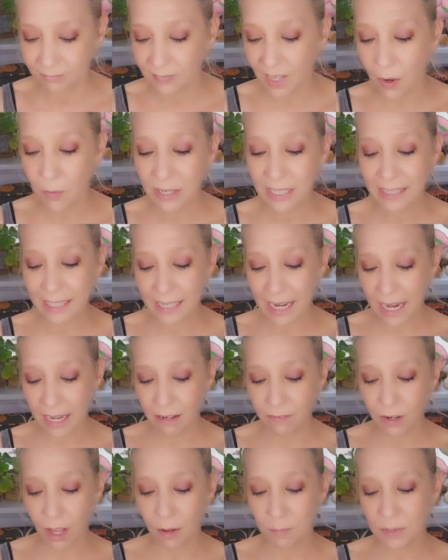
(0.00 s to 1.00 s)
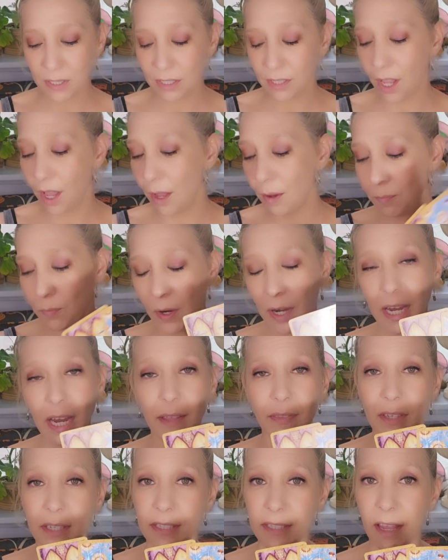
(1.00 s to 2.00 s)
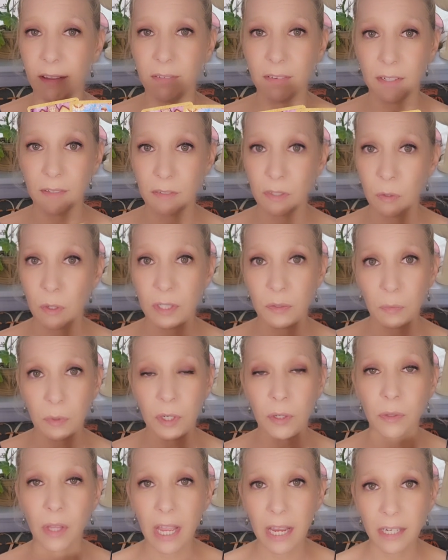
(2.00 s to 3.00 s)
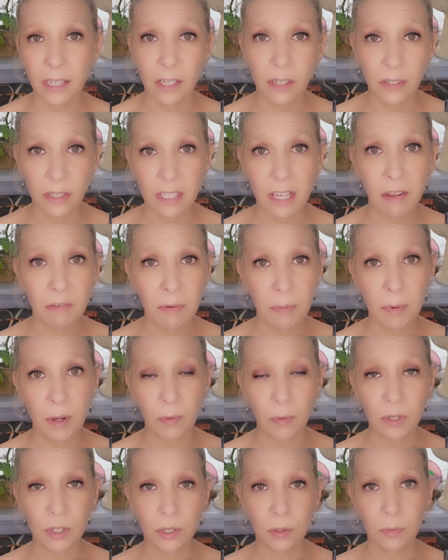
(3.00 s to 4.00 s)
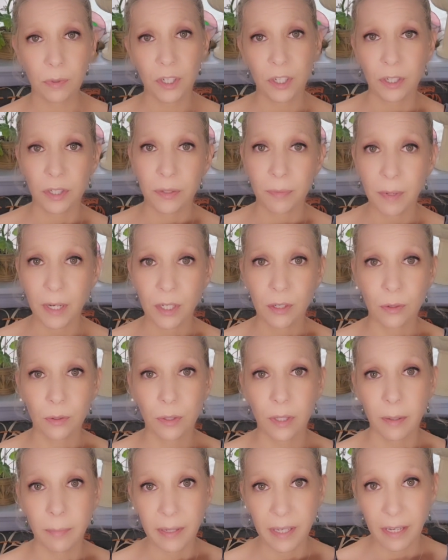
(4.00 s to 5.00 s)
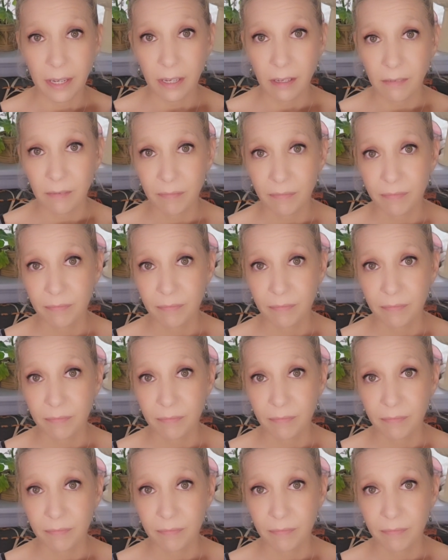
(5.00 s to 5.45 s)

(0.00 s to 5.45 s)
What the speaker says: Now we get the Nine of Cups in the upright and the Seven of Swords. Were you lying to yourself about what your wishes might truly be?